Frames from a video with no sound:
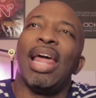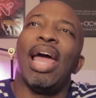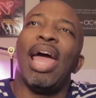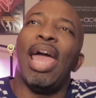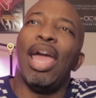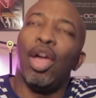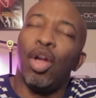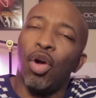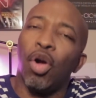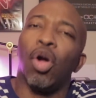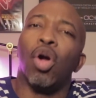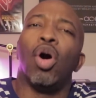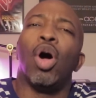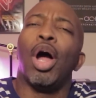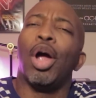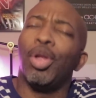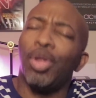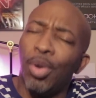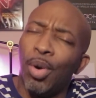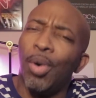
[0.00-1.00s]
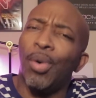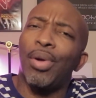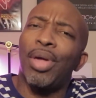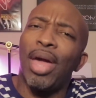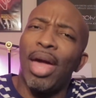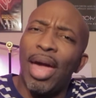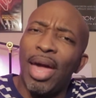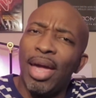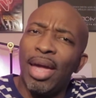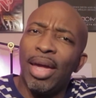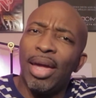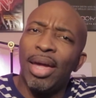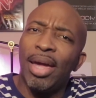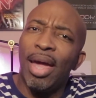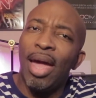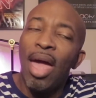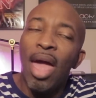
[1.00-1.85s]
hey, girl, are you okay?